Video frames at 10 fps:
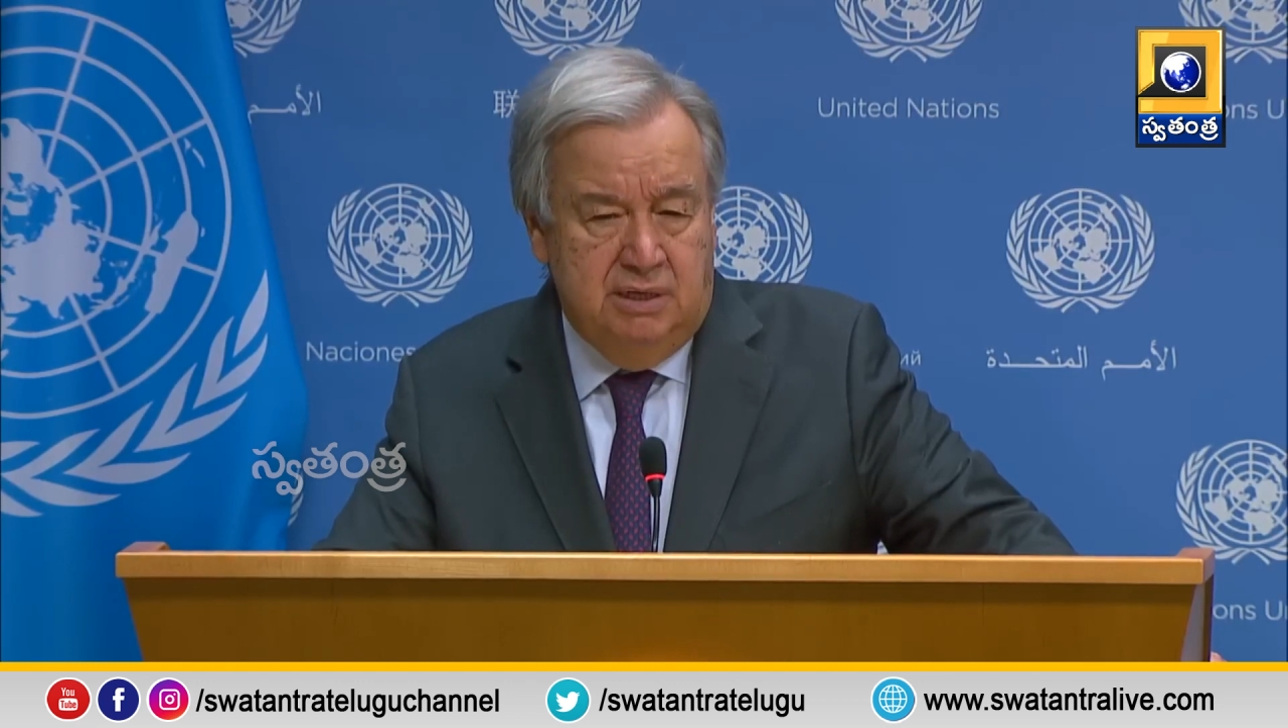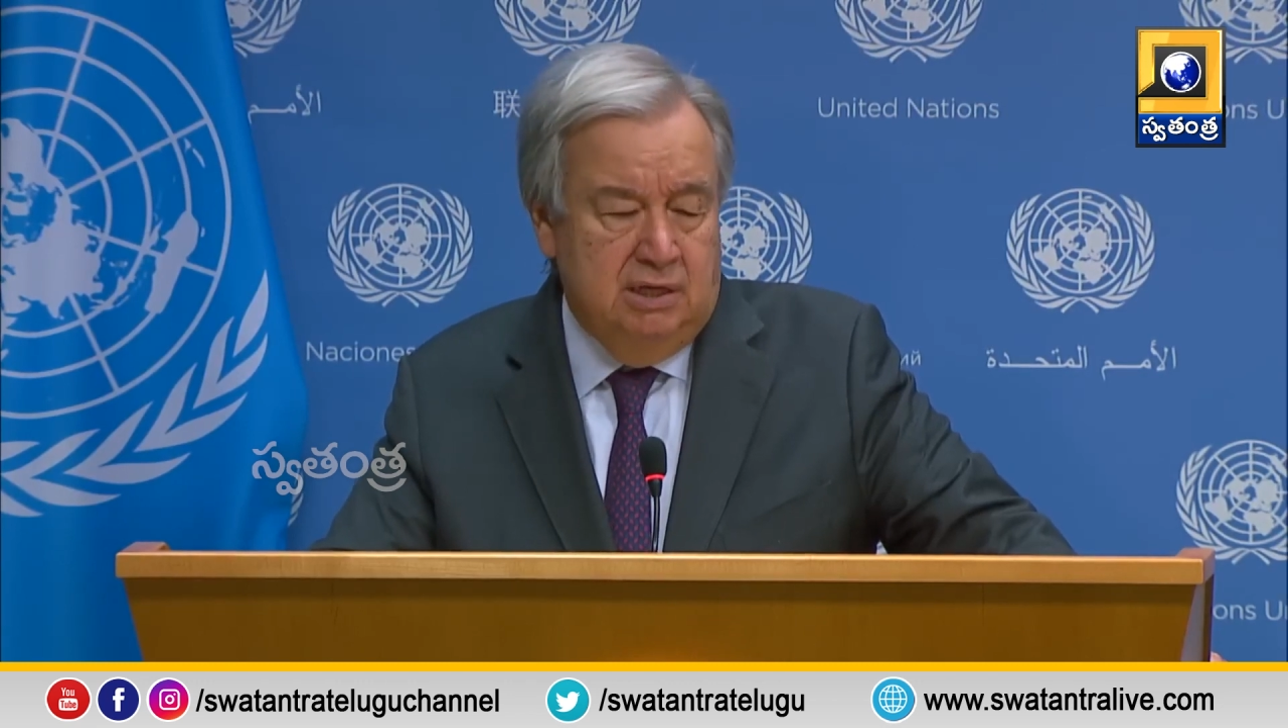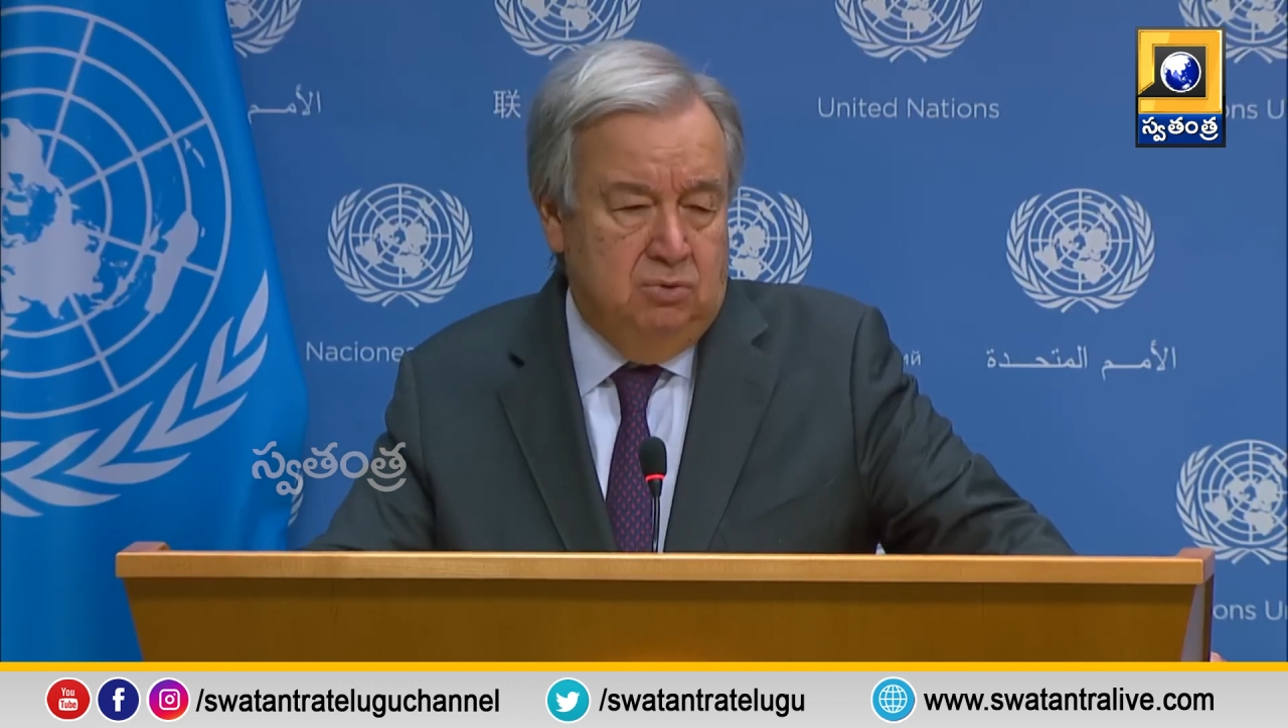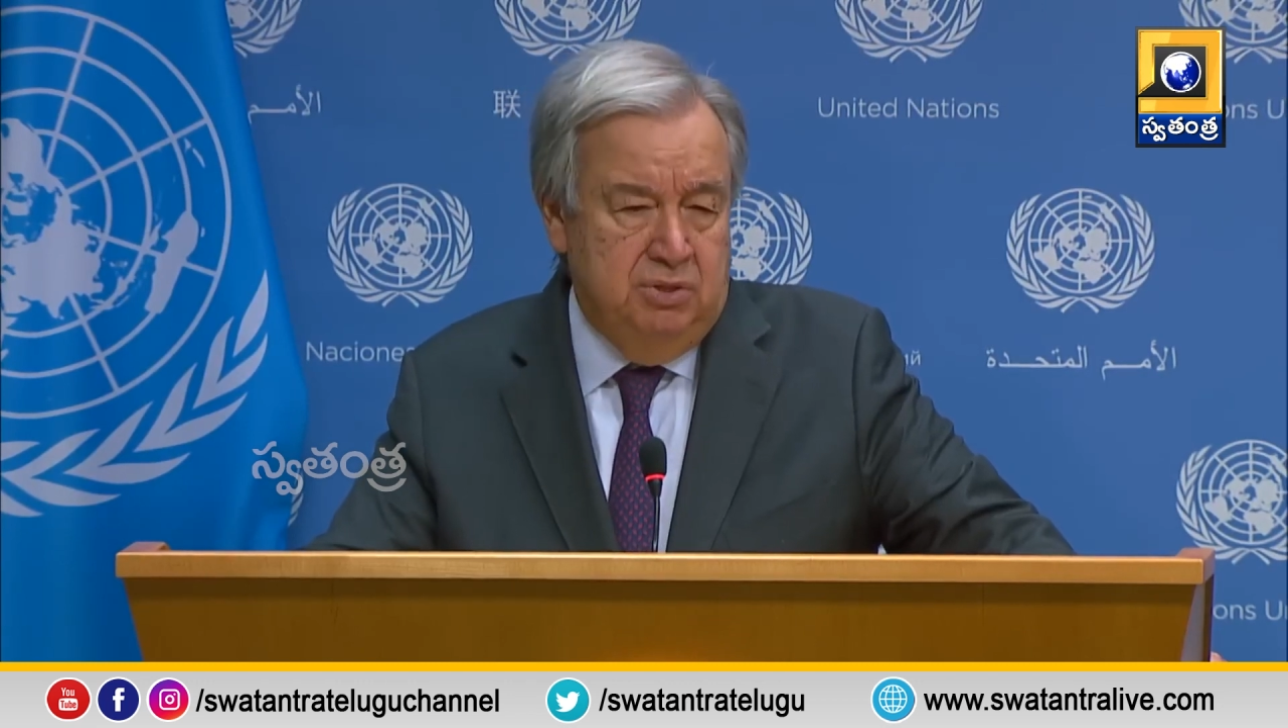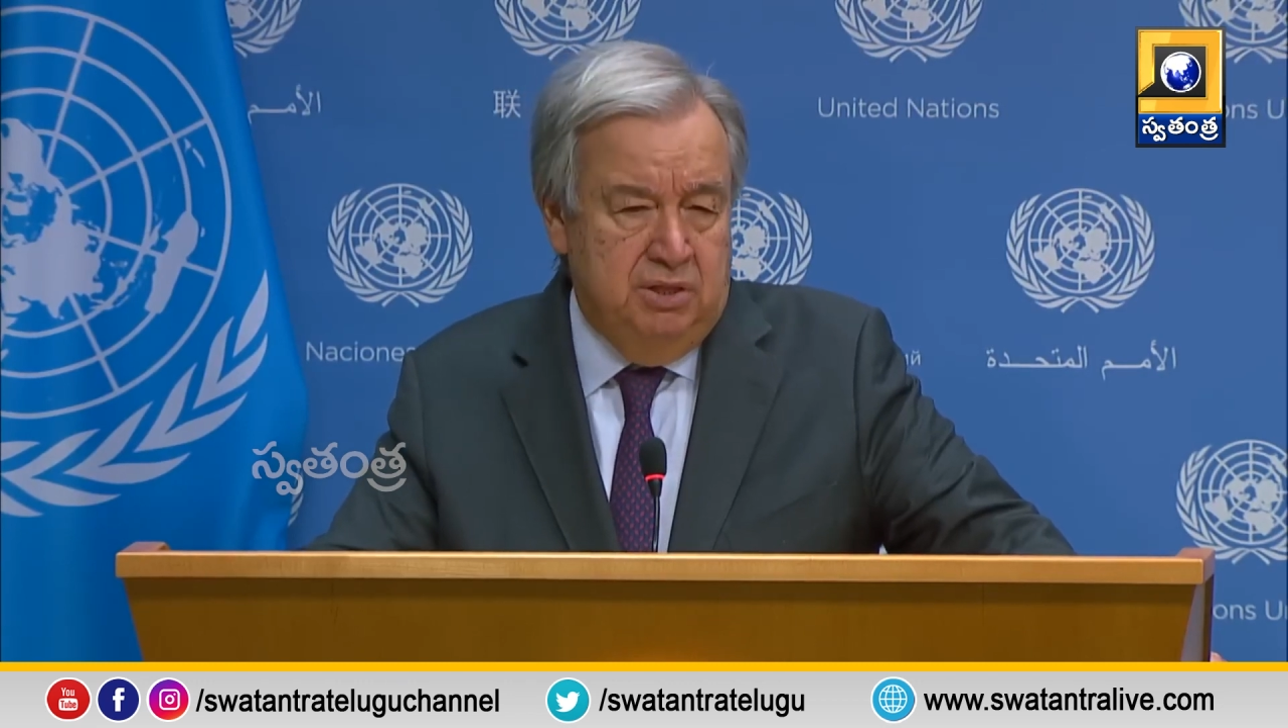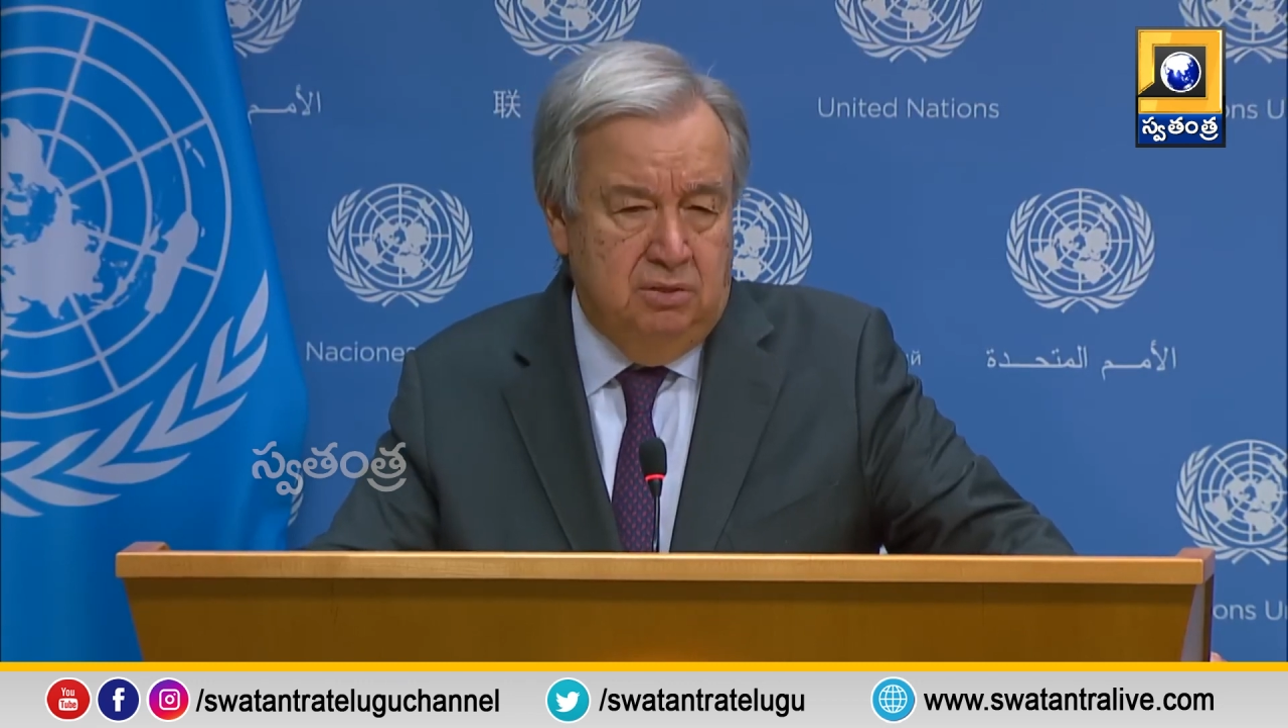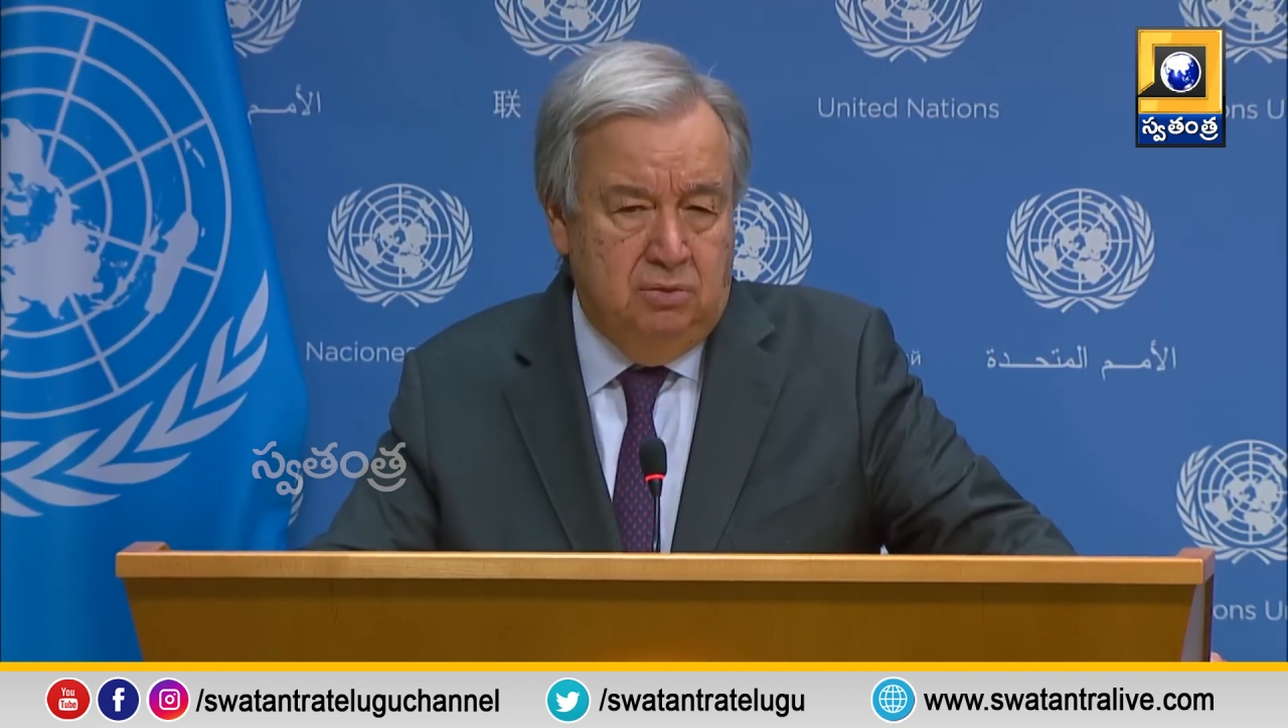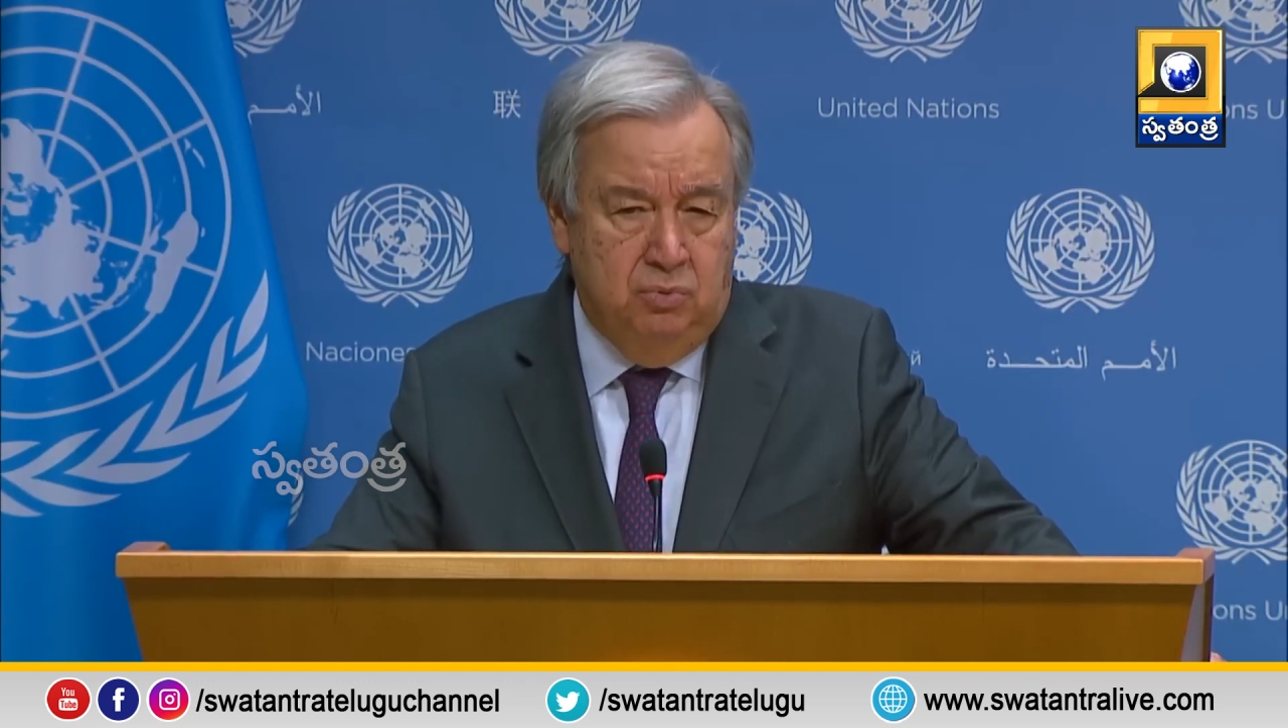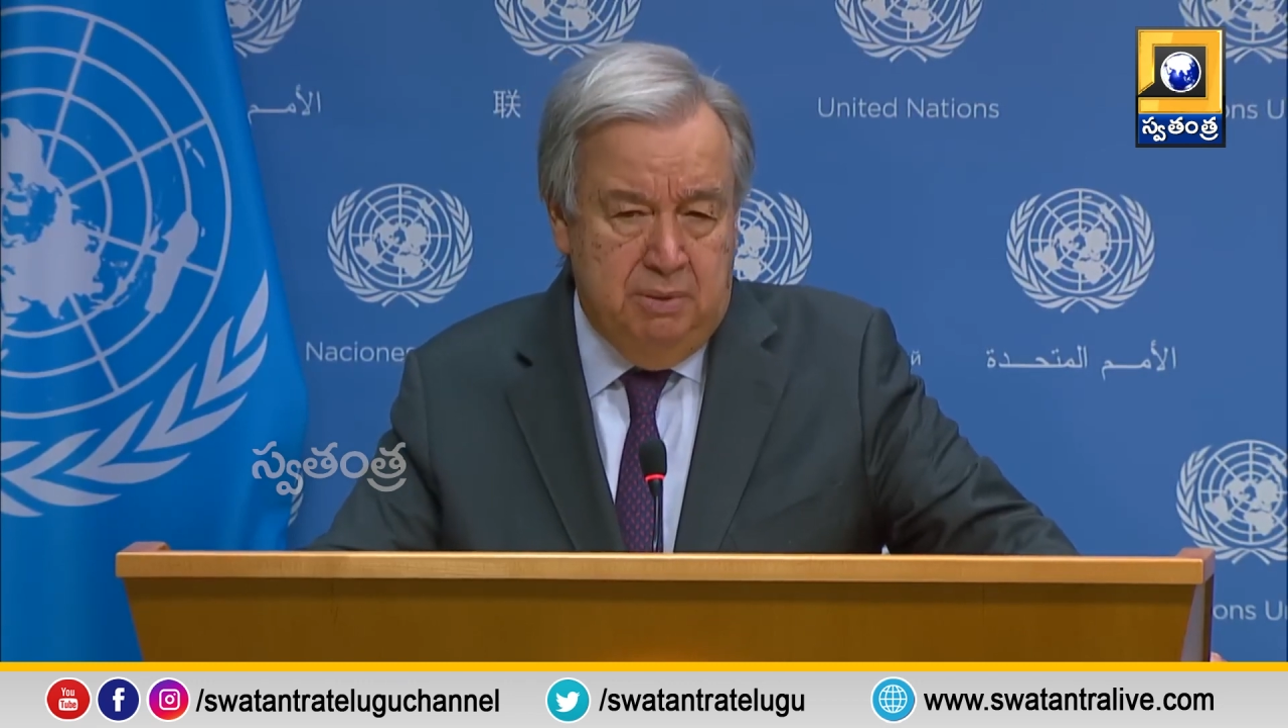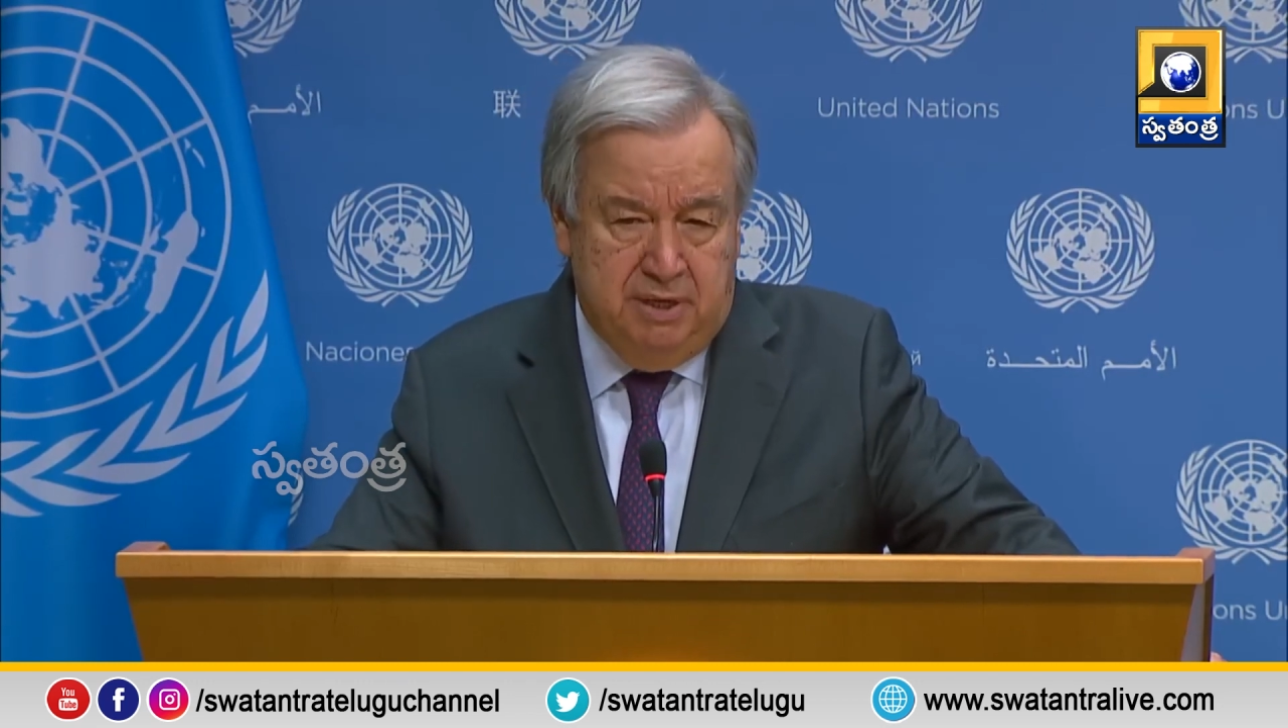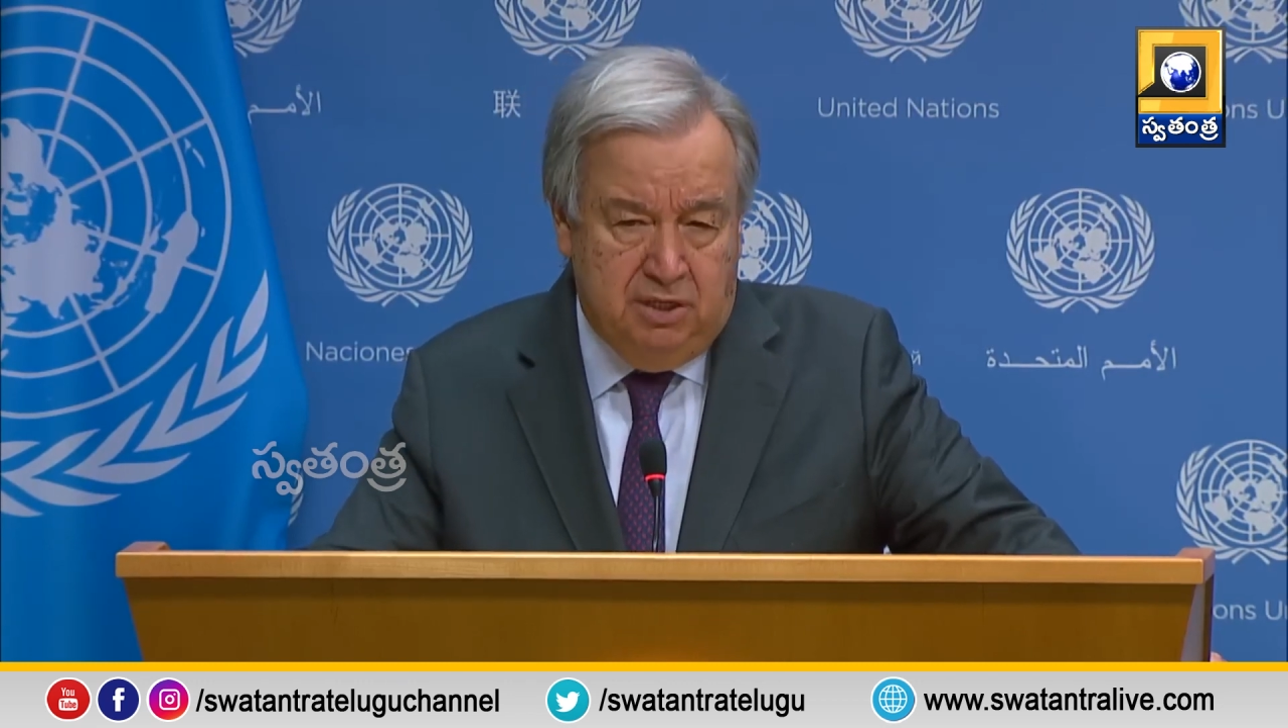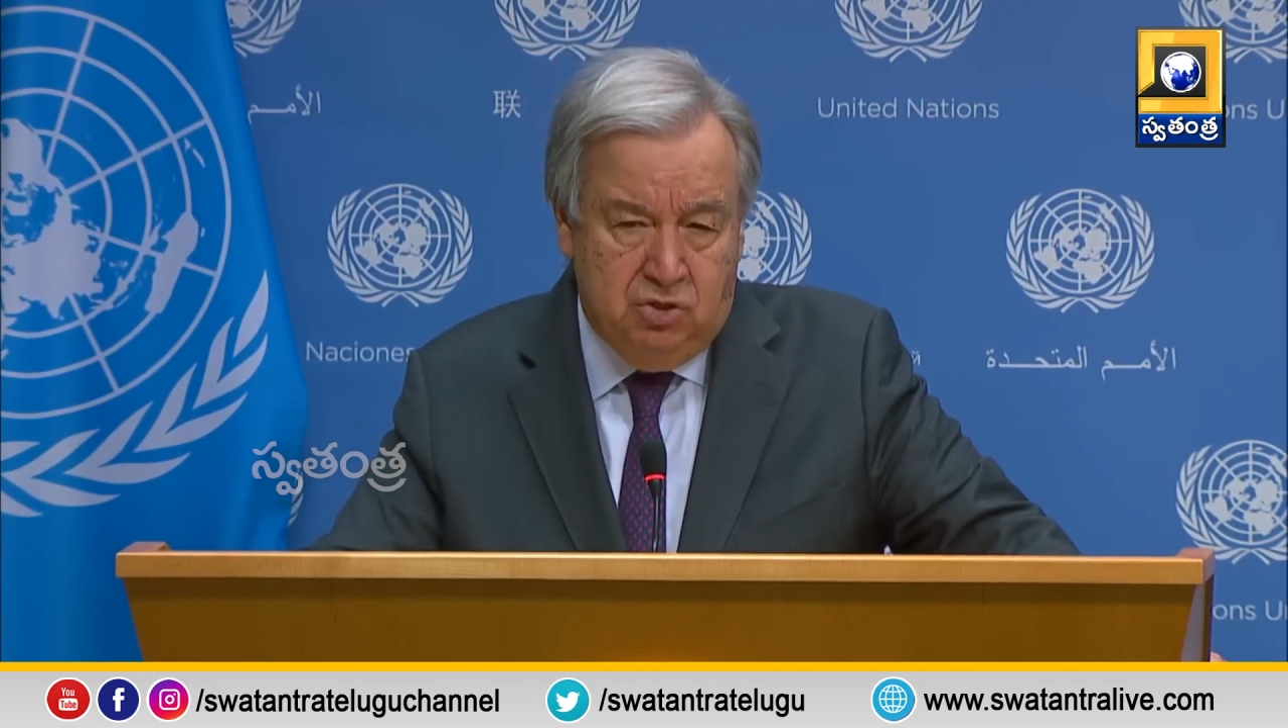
including women